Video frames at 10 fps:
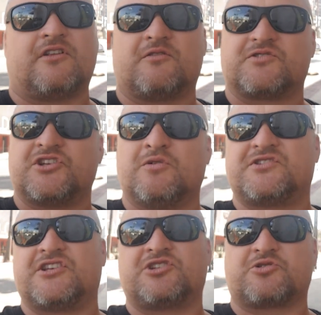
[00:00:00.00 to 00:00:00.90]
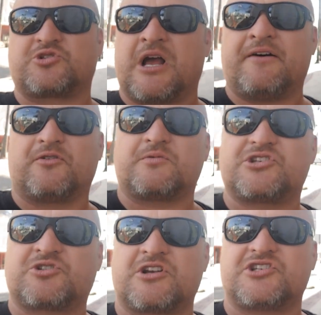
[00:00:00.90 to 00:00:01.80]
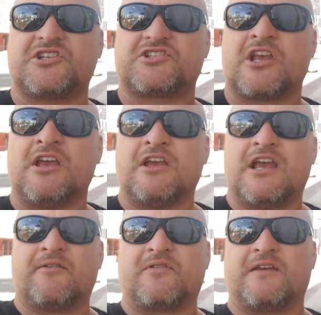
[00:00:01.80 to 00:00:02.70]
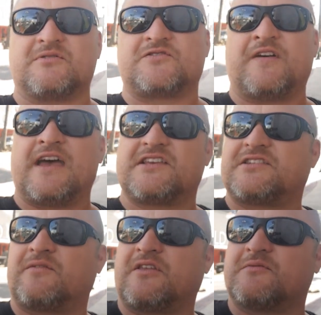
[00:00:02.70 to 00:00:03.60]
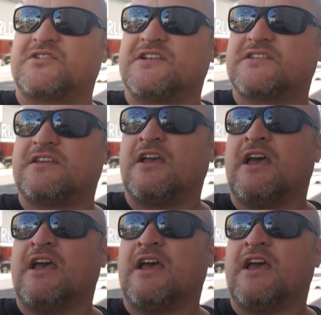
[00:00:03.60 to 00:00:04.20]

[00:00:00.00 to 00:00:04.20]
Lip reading: There was no essential travel restrictions. Everything was fast, everything was easy.